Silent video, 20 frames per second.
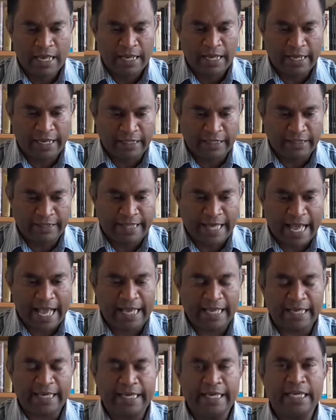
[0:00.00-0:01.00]
in
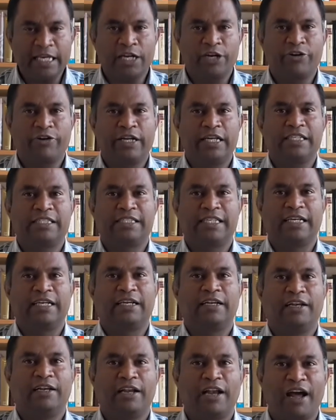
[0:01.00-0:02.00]
their
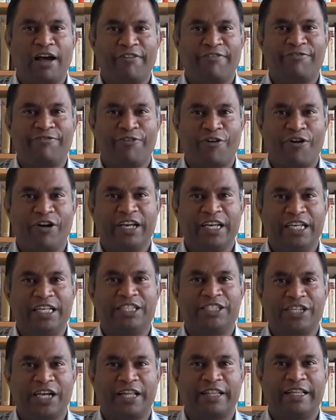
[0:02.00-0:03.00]
increasing love for
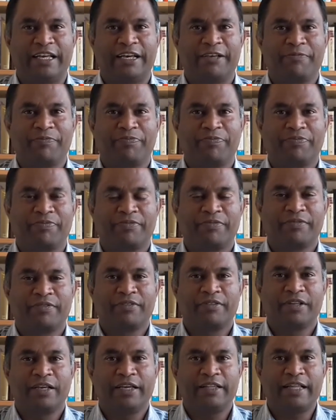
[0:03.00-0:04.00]
each other.
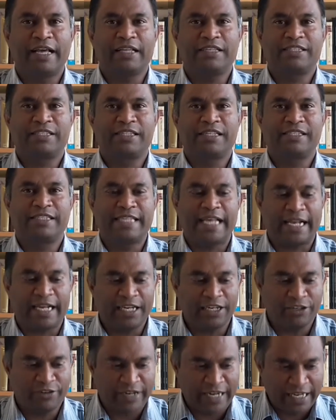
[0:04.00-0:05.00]
And that's the
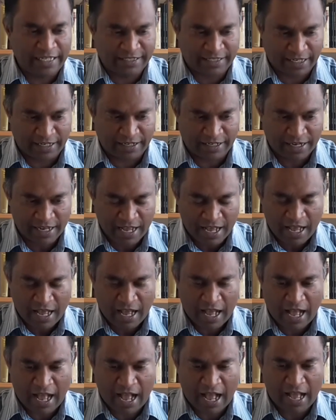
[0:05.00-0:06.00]
second reason
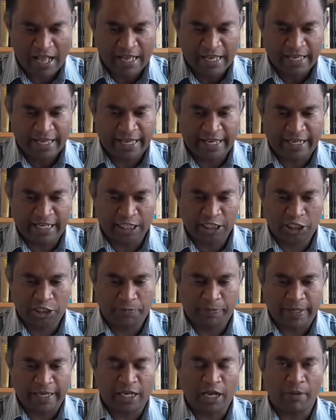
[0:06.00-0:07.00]
uh, he can
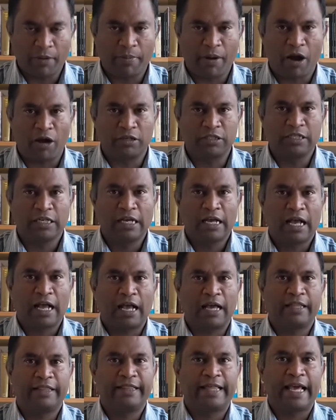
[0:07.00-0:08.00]
speak about
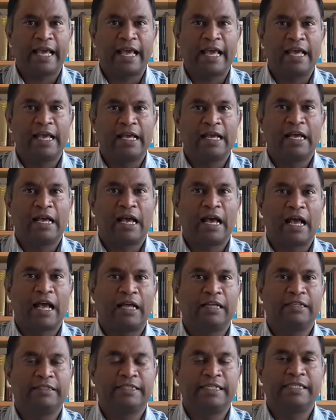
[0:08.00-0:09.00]
uh, their
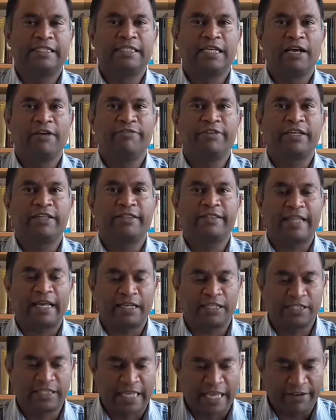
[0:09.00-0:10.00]
uh, deserving
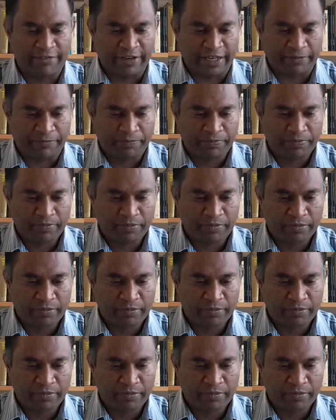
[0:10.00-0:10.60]
thanksgiving.